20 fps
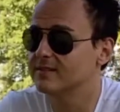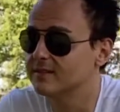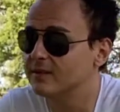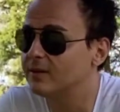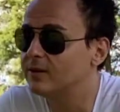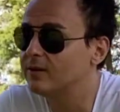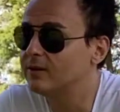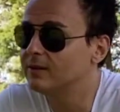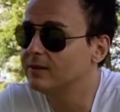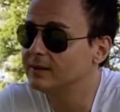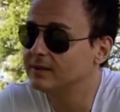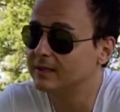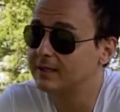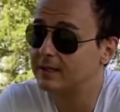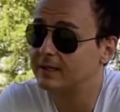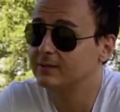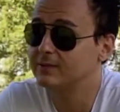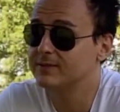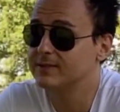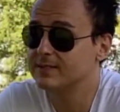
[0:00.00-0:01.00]
So
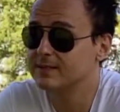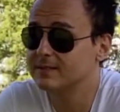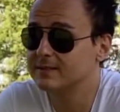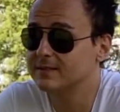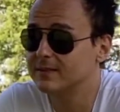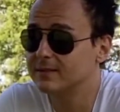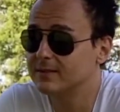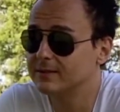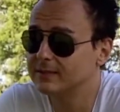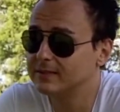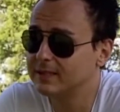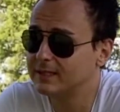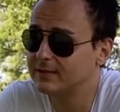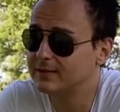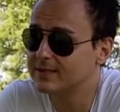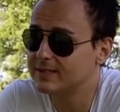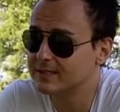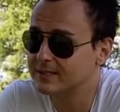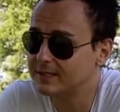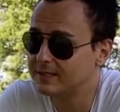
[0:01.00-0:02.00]
that was that that
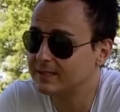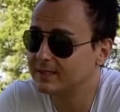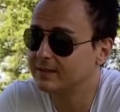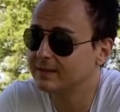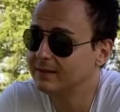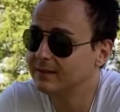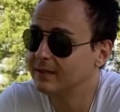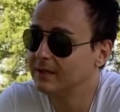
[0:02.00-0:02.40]
was it.